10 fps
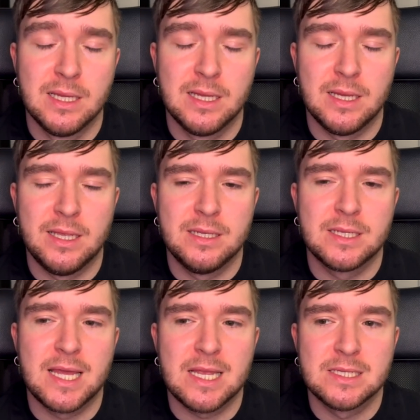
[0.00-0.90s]
And
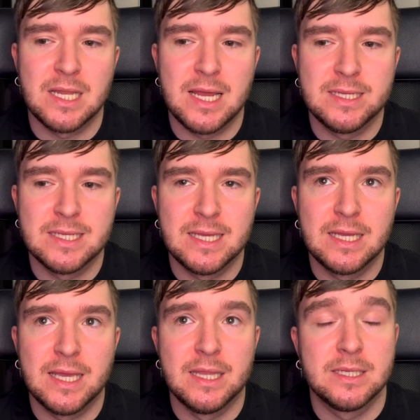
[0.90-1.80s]

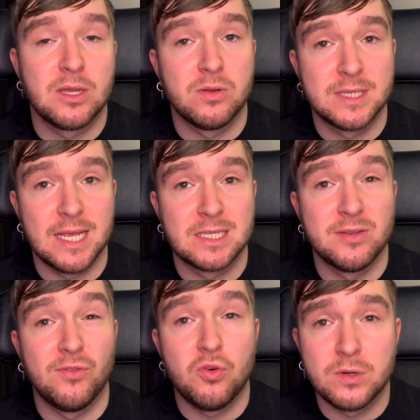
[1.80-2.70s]
gaslighting in the context
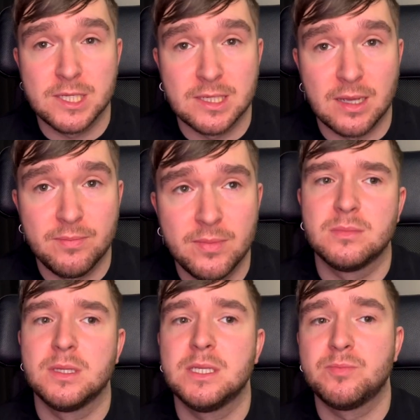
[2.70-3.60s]
of autism,
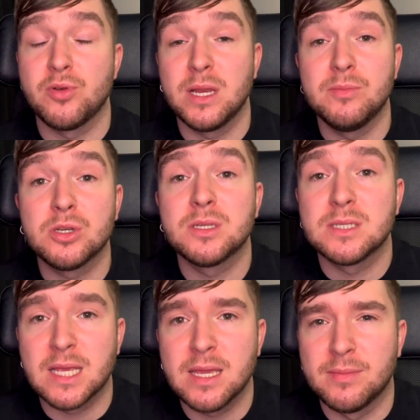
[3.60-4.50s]
it's pretty much the
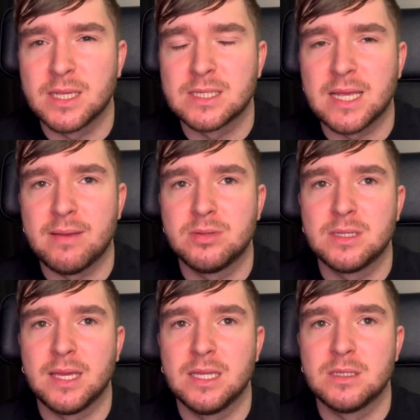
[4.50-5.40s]
same, except
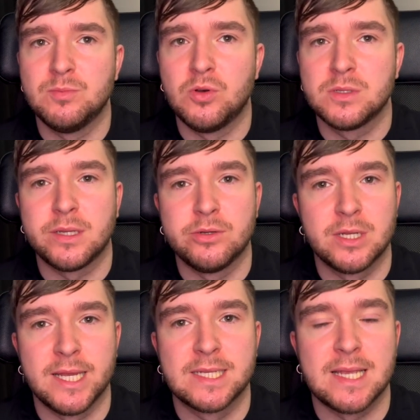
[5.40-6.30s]
it's more
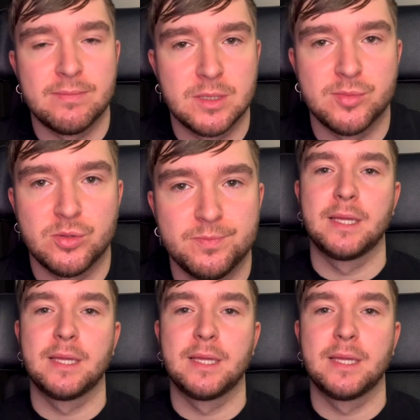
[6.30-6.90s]
socially acceptable.